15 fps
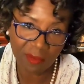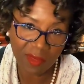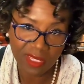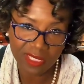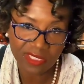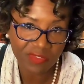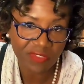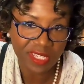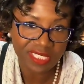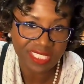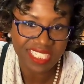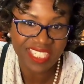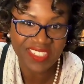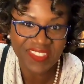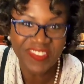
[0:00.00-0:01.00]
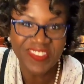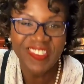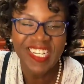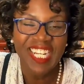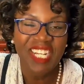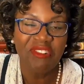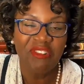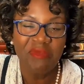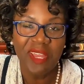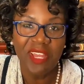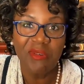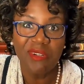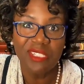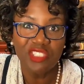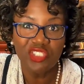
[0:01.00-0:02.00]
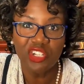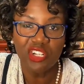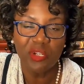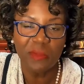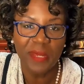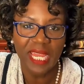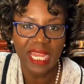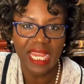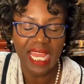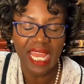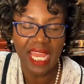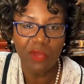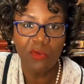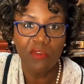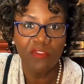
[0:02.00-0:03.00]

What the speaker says: Maybe it's festive. We'll make 1 struggle pancake.